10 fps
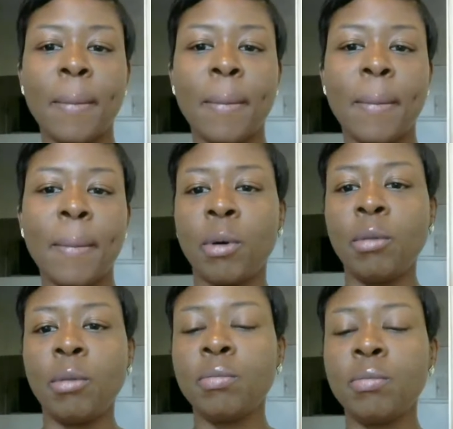So most
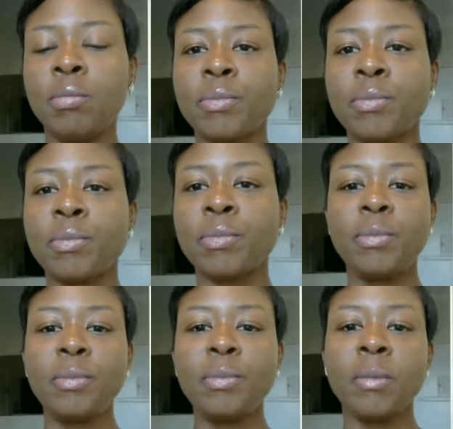of you
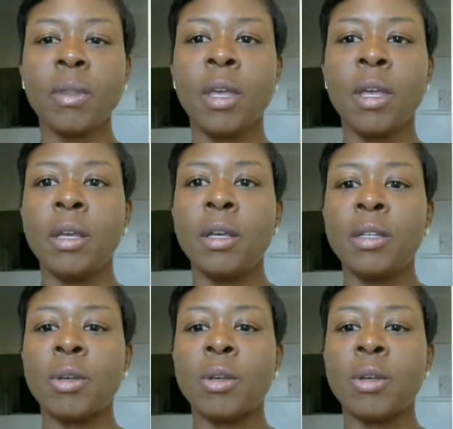signed up
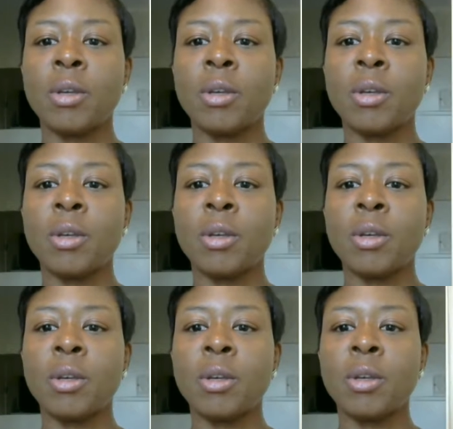for this
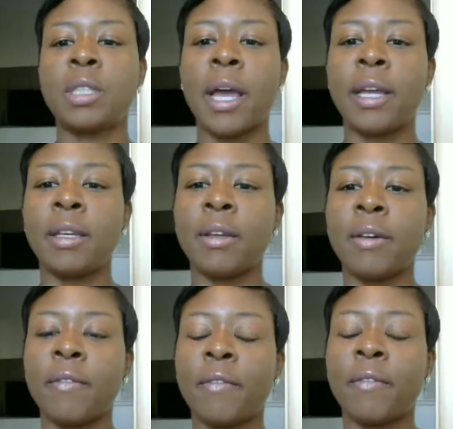
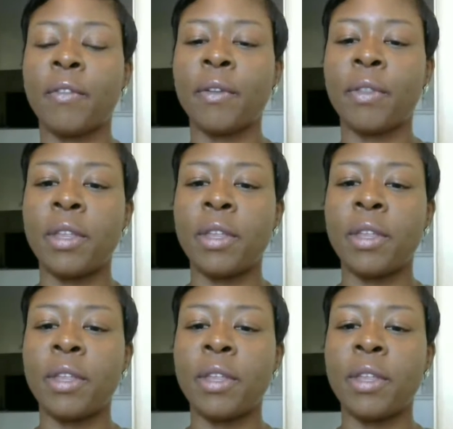because you
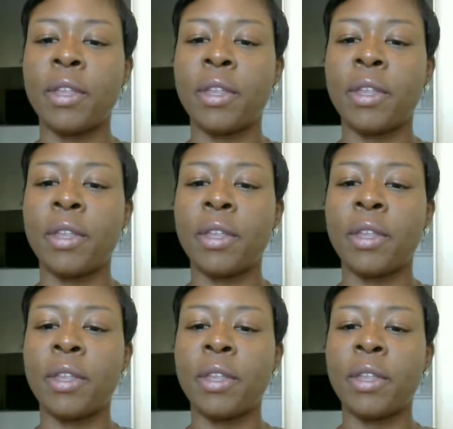wanted to
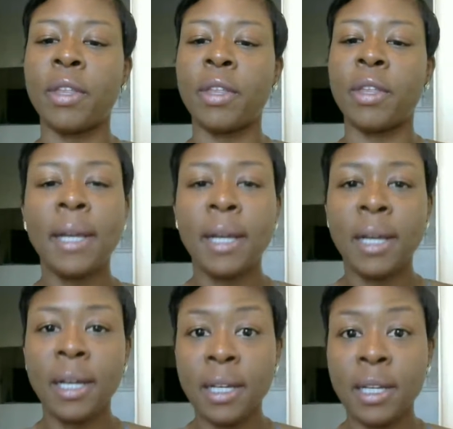transition
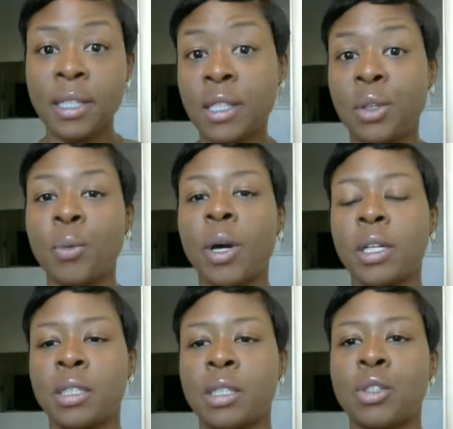into a vegetarian
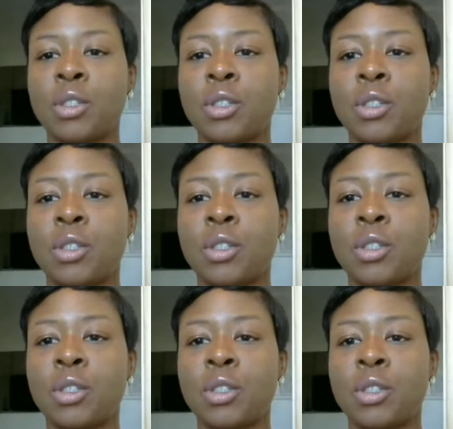or vegan
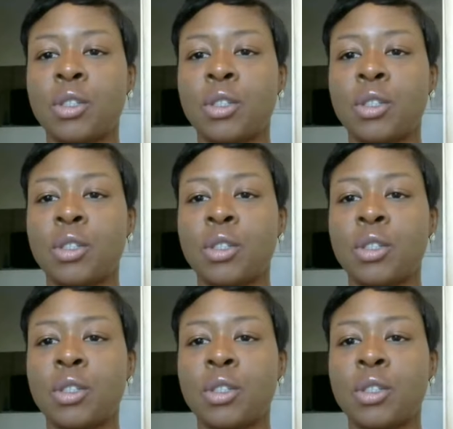lifestyle.